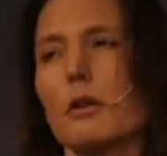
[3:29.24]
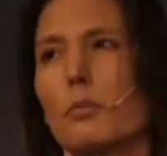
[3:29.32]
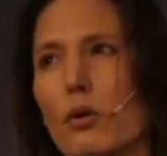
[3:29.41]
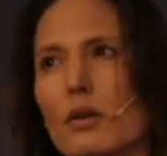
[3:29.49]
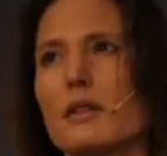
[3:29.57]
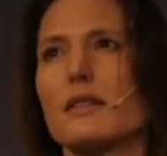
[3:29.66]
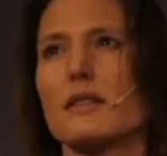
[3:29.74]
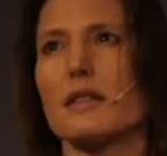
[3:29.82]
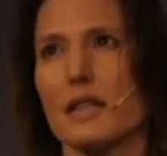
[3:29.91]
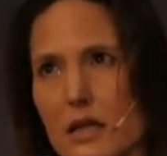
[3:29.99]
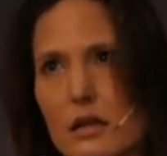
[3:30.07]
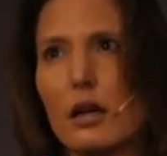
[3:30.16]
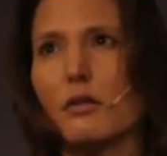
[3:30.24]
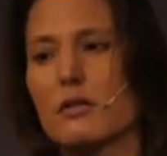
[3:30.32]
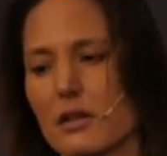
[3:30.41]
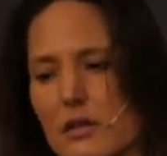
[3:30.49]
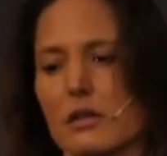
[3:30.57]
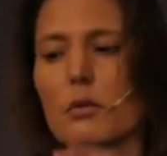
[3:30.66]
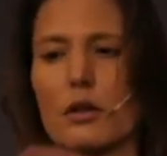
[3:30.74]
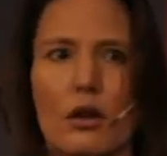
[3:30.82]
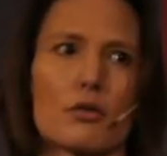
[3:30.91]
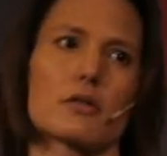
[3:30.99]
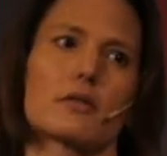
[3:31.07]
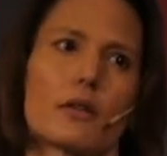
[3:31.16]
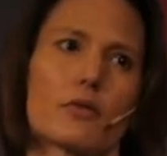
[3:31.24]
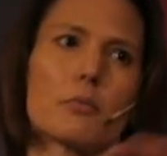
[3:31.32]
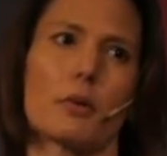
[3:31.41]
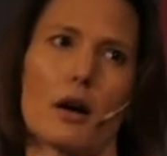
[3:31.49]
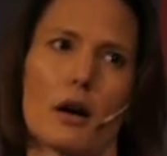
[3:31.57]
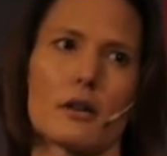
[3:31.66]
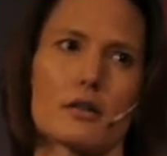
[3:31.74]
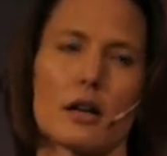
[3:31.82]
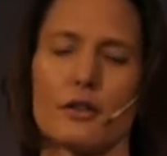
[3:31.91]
The point is it's an ecosystem with lots of different parts.